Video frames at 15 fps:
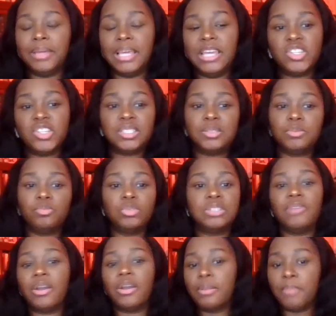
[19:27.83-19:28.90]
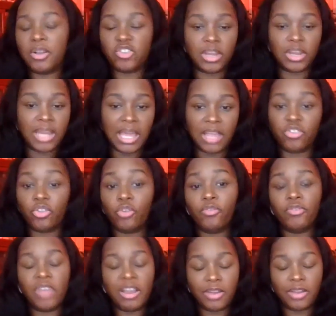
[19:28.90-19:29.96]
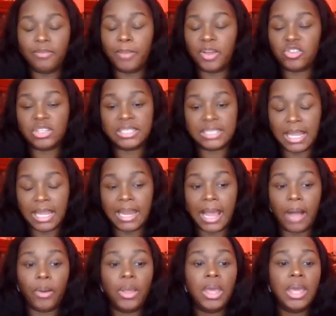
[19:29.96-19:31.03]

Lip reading: He just was very much unhinged. So very much a standout.